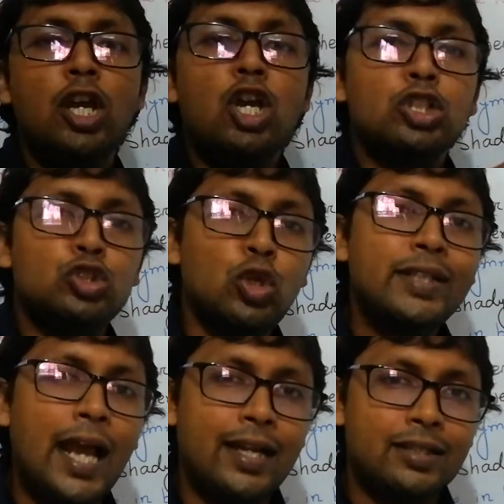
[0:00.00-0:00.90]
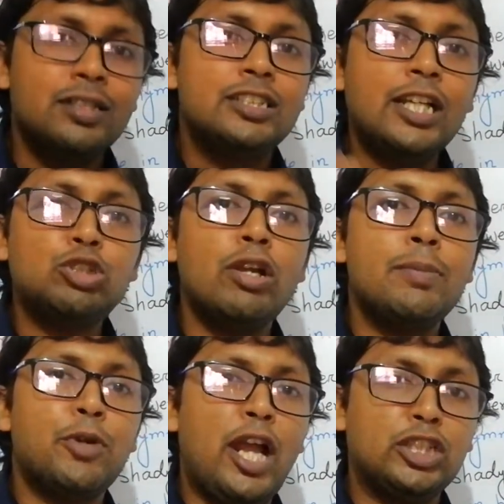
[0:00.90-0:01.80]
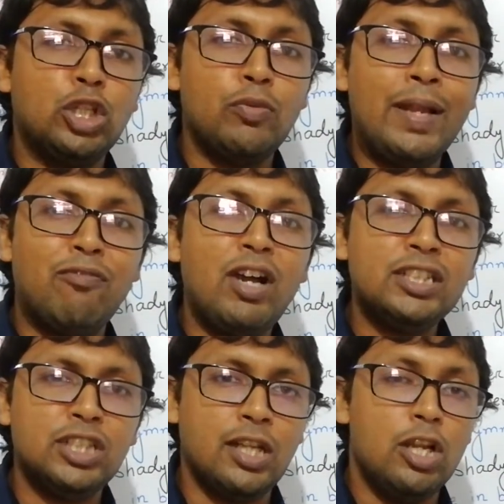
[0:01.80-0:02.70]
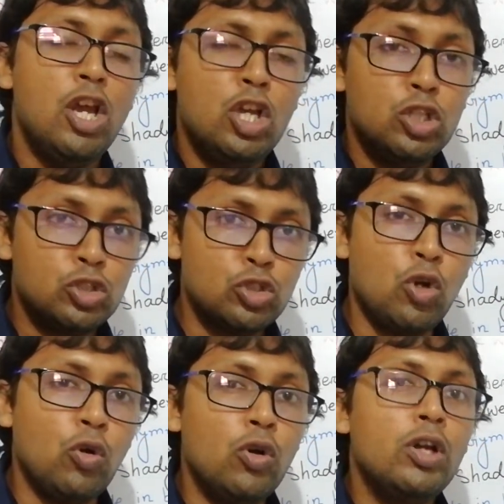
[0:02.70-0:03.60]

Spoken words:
so that sexual reproduction will functional. So